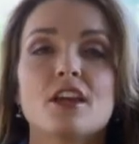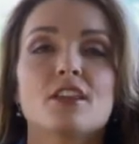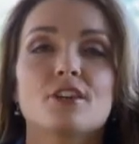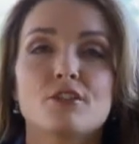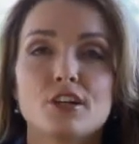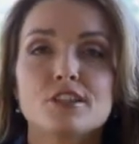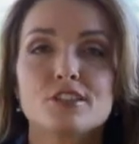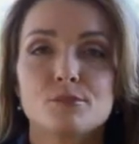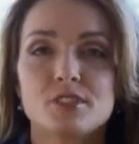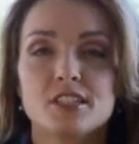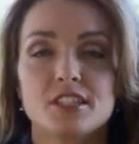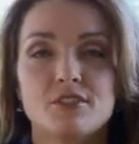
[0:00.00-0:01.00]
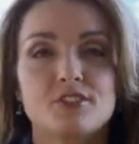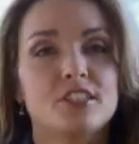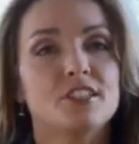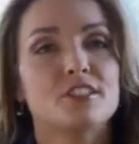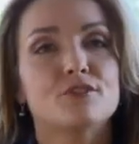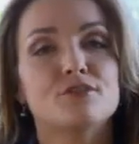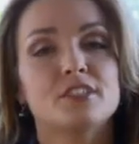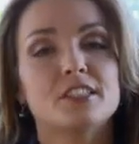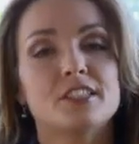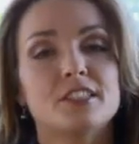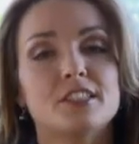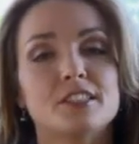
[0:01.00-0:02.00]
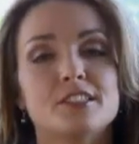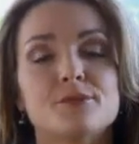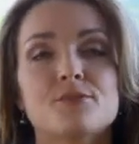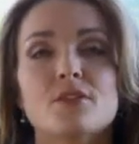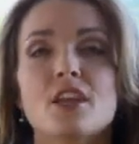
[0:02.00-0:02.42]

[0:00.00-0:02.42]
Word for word: And there are some significant differences.